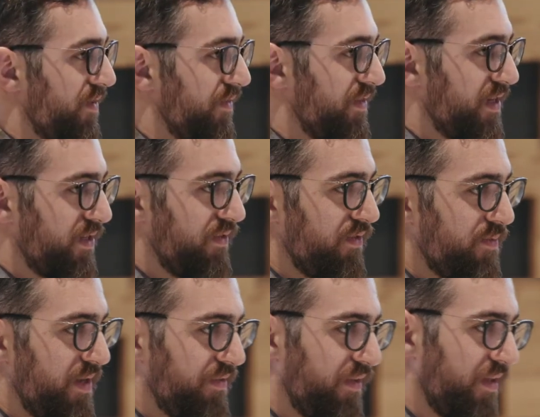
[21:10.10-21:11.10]
all the sessions, you
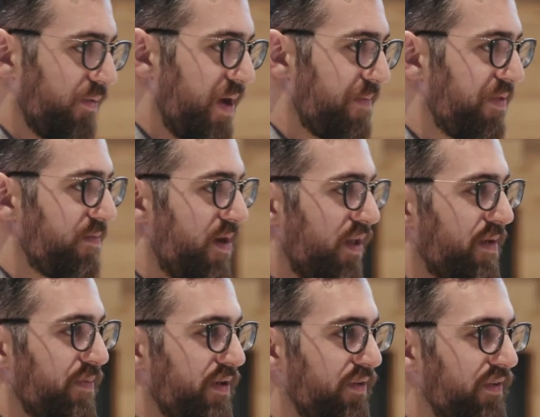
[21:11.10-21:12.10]
basically wrap them all
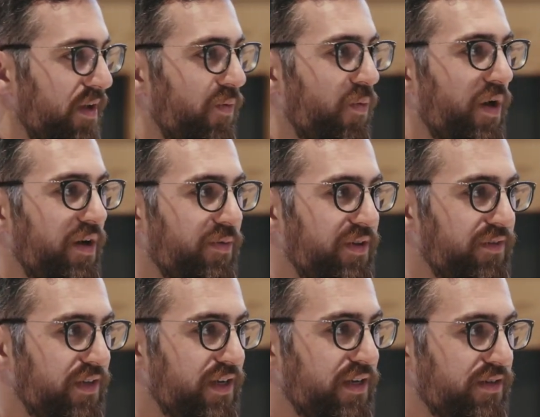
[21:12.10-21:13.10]
up and you say, what did we
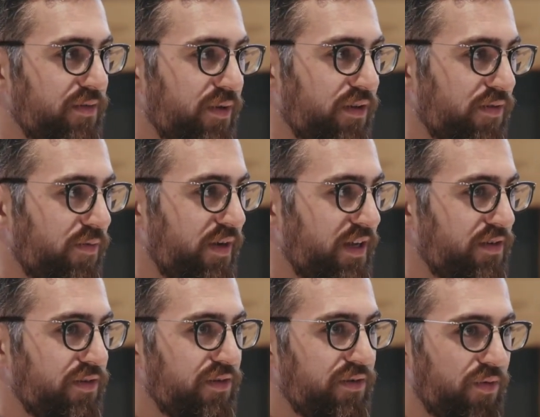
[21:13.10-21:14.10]
see? Did we learn what we
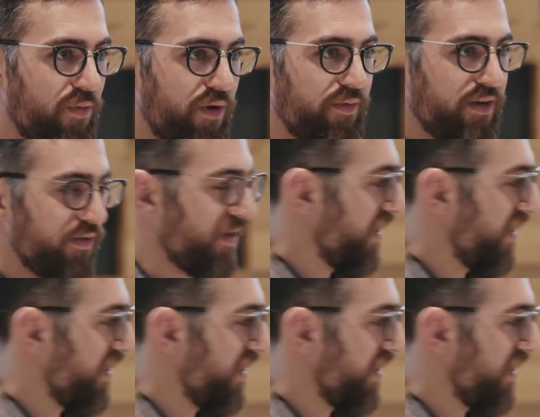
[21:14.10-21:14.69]
needed to? What do we do